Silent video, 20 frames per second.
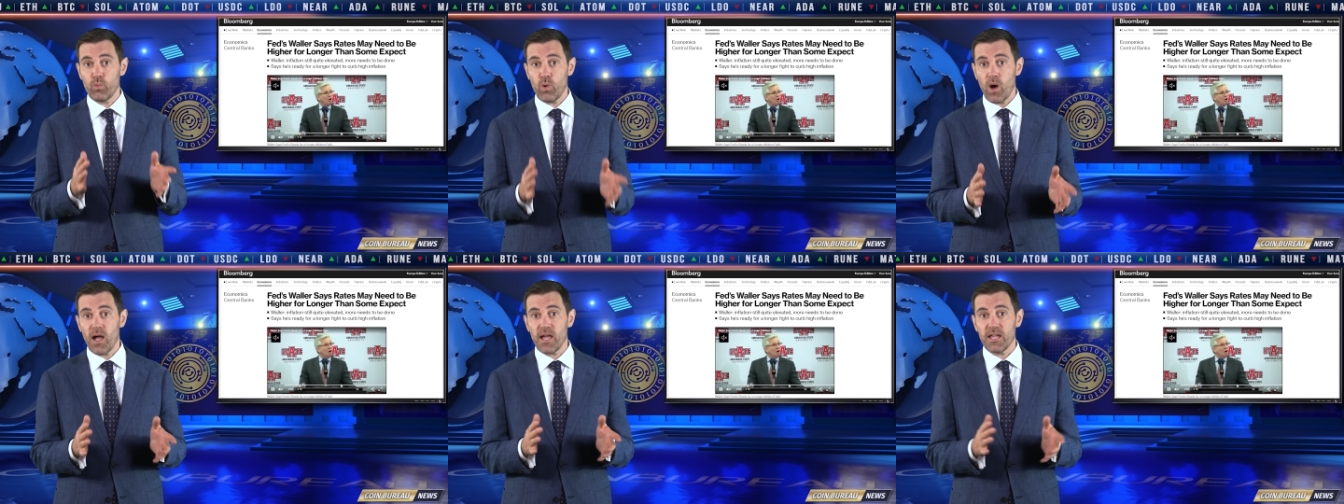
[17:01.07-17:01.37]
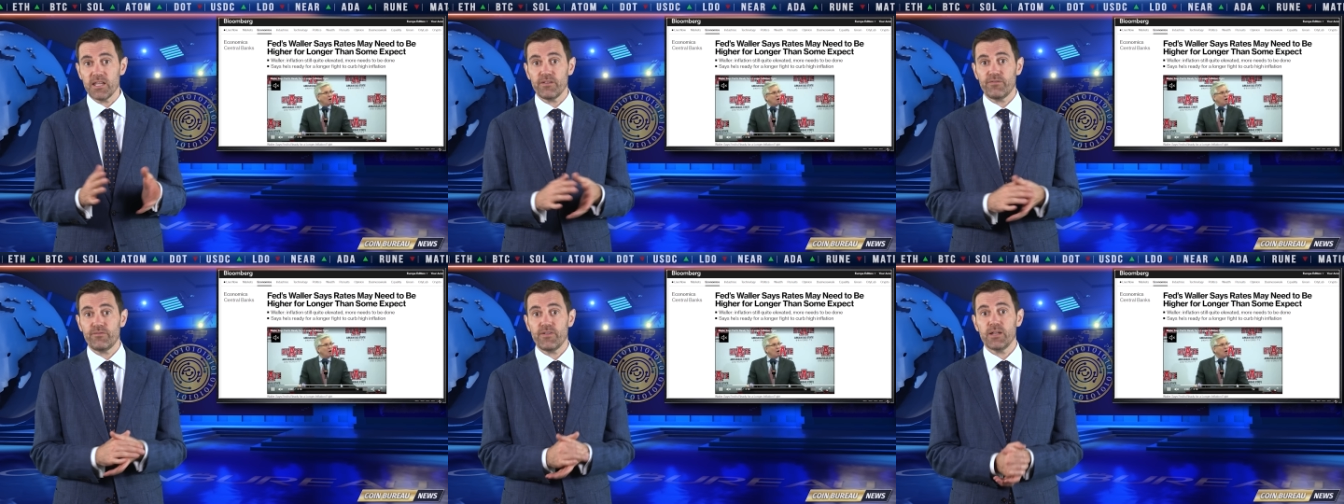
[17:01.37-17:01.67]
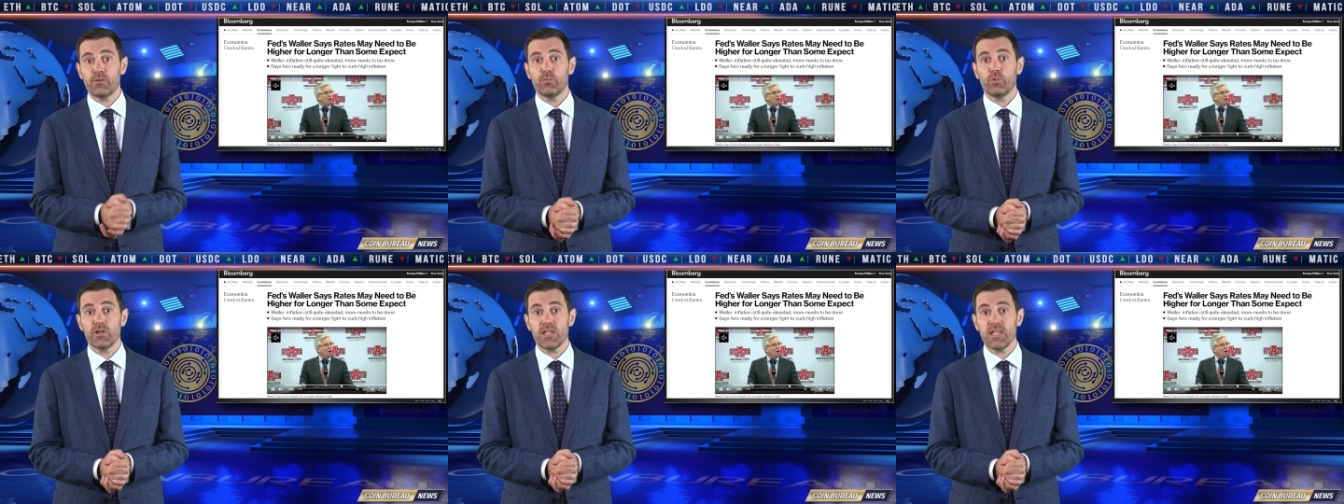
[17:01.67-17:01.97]
why the
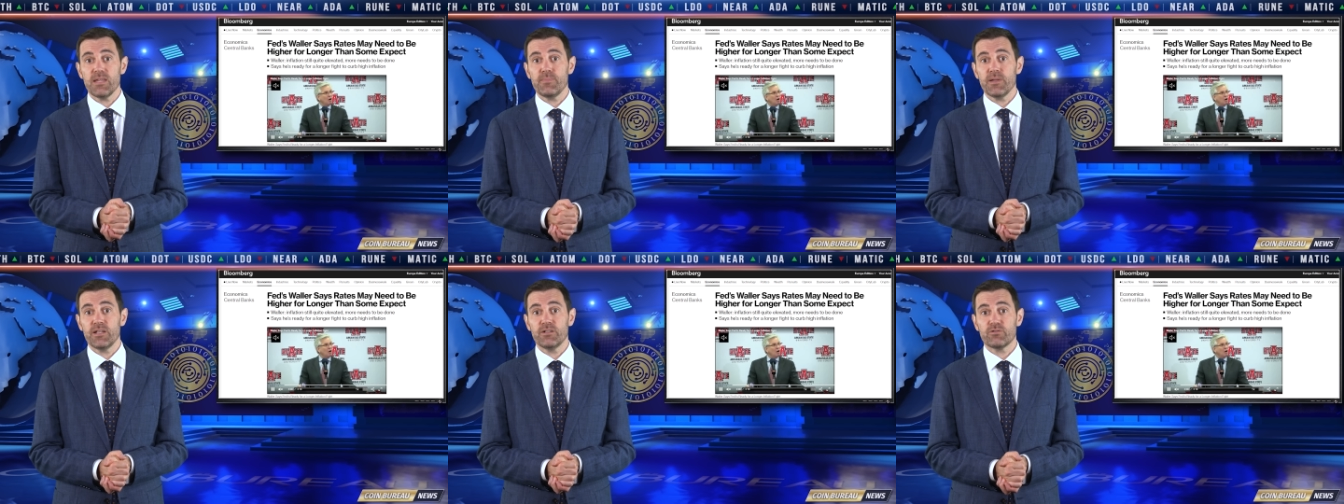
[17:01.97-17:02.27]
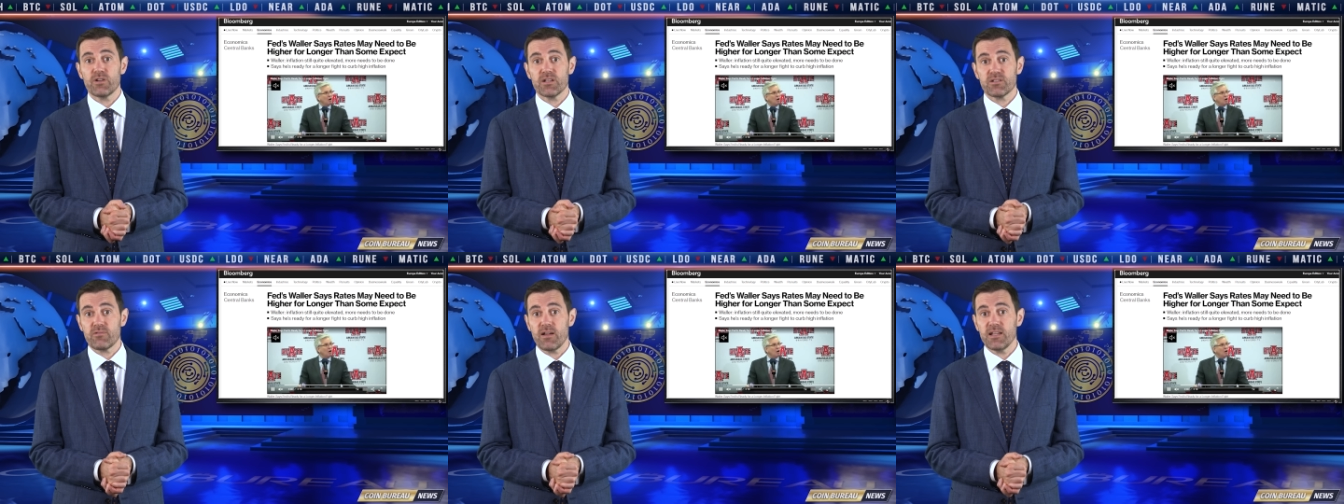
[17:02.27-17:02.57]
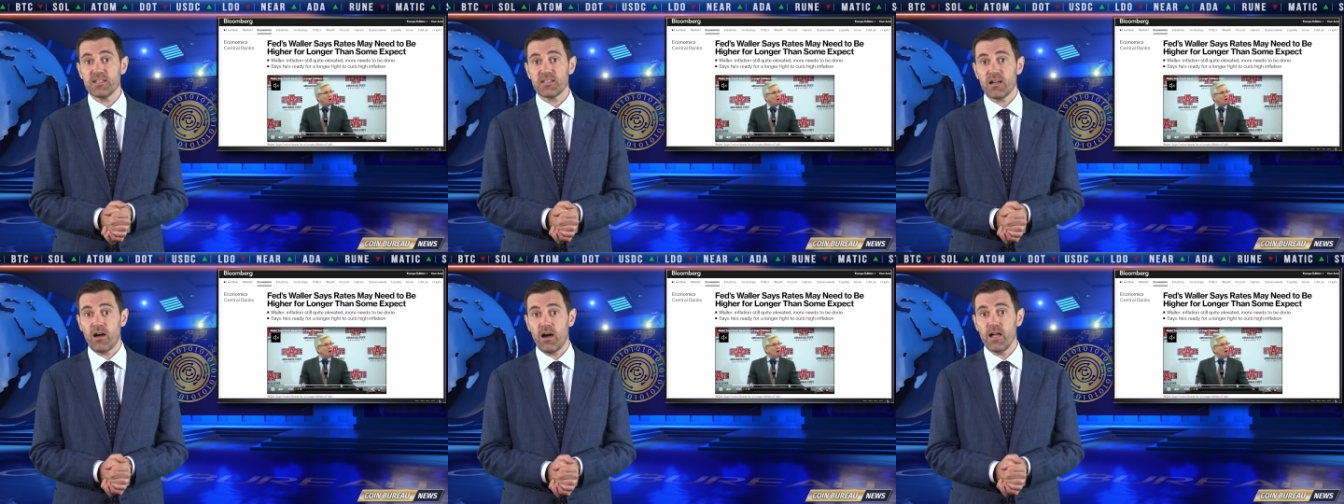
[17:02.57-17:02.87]
Fed will keep interest
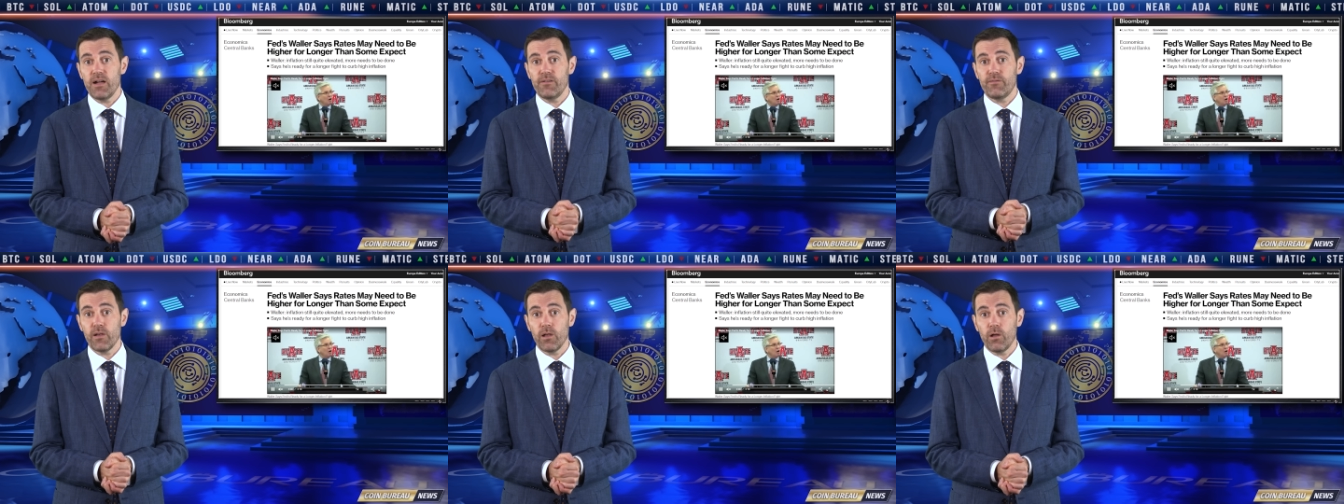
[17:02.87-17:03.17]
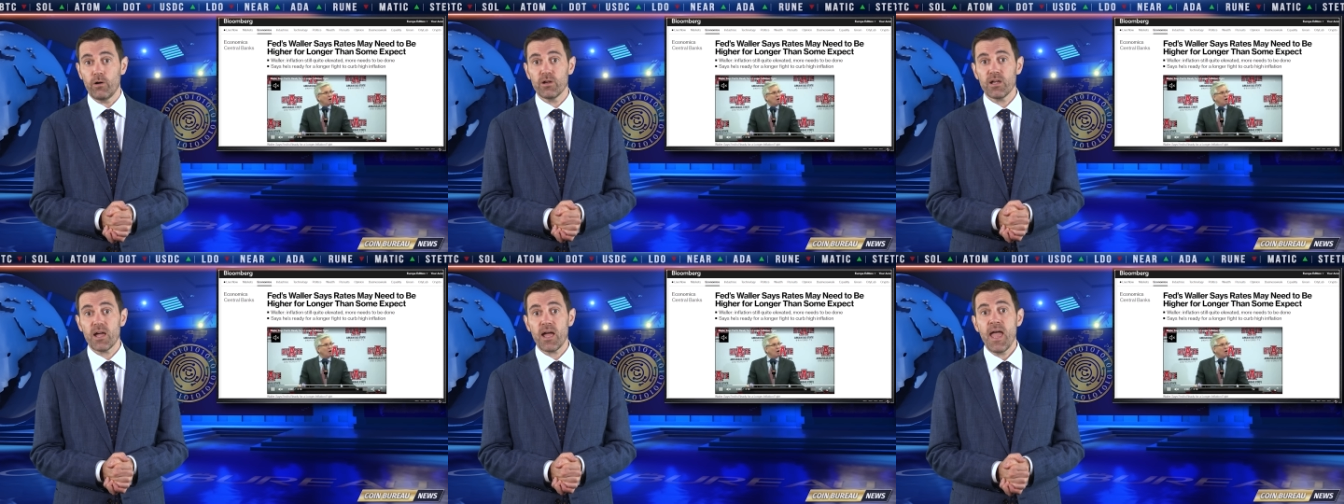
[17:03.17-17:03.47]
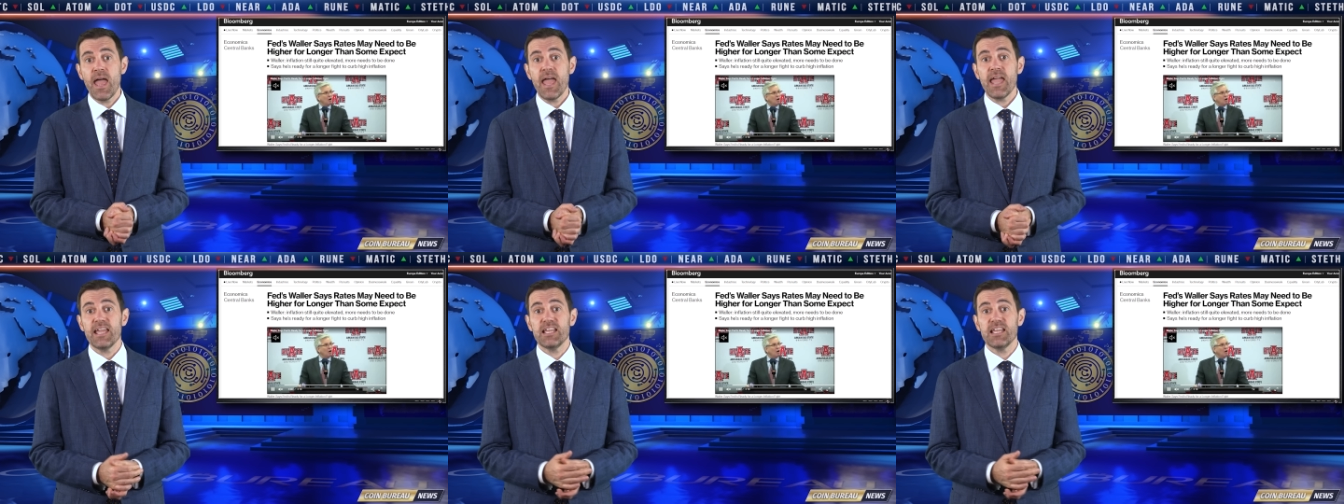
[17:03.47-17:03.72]
rates higher for longer